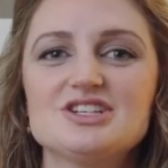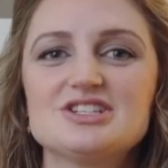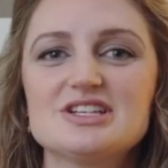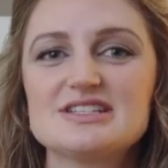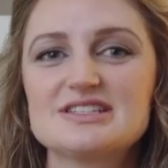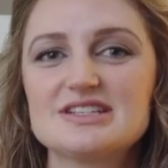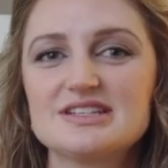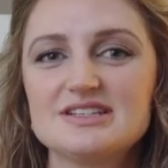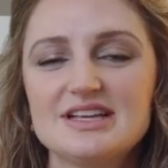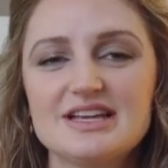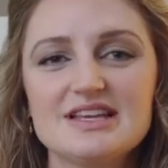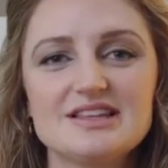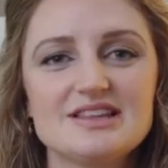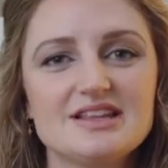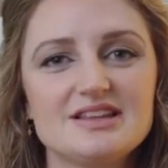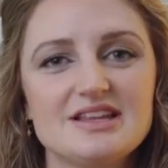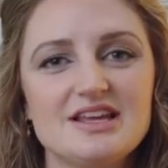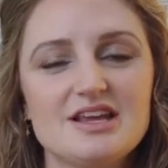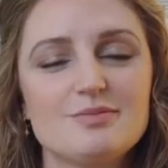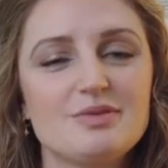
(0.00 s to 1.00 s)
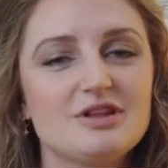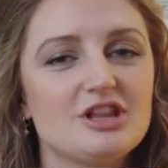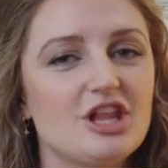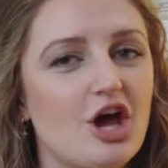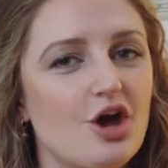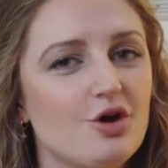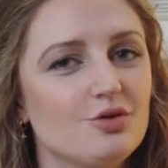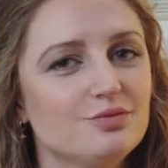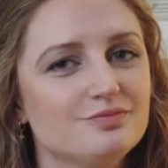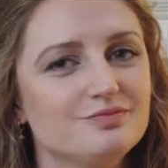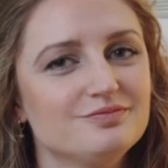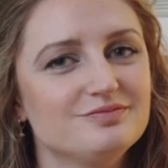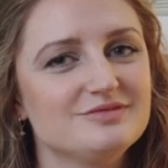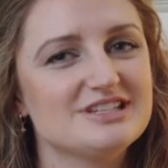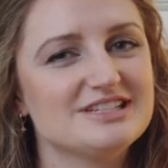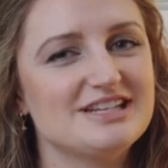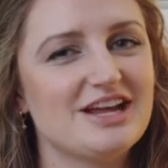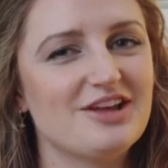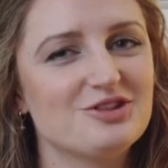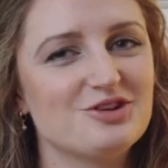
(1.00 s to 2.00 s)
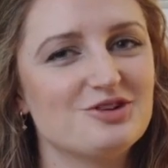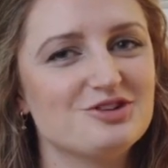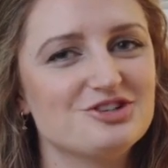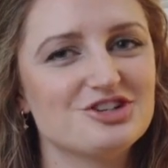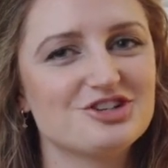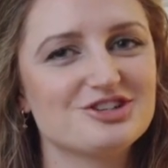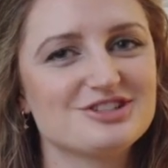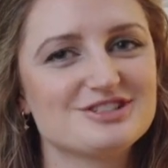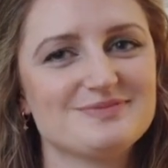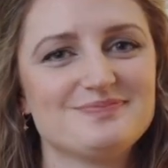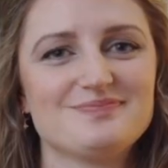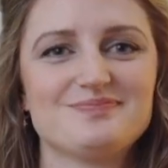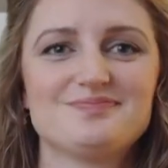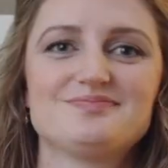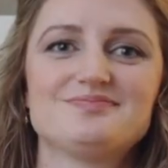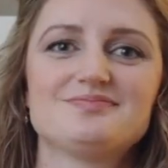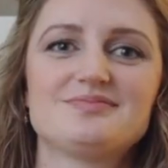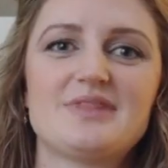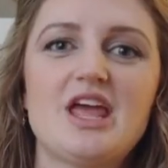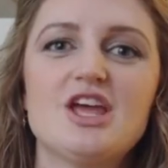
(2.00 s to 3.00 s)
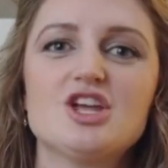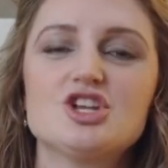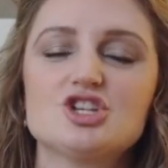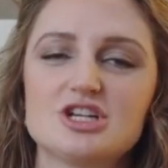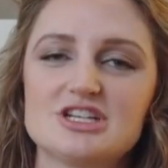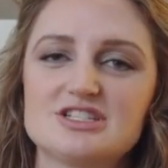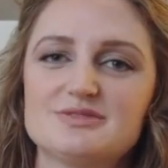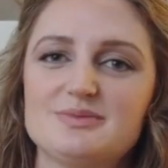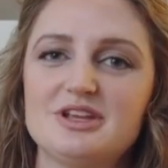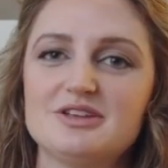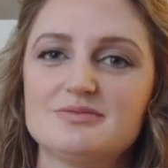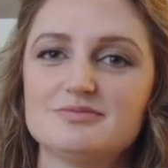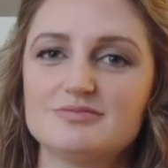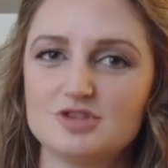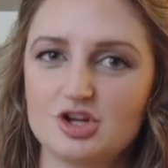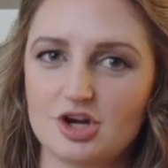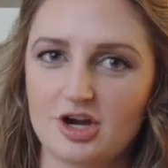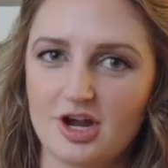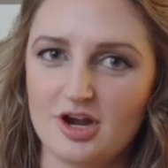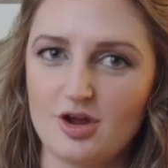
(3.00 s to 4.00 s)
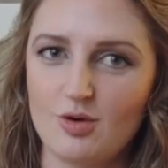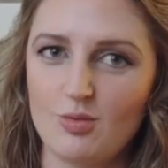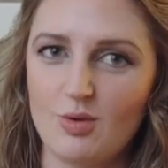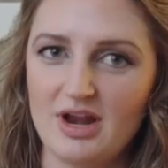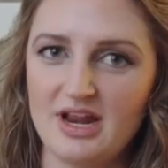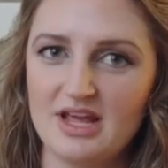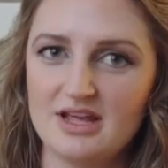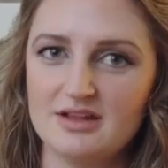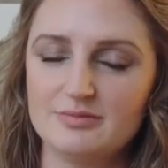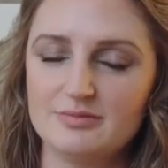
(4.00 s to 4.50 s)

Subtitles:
Just click the link below to download yours. Trust me, you're gonna want it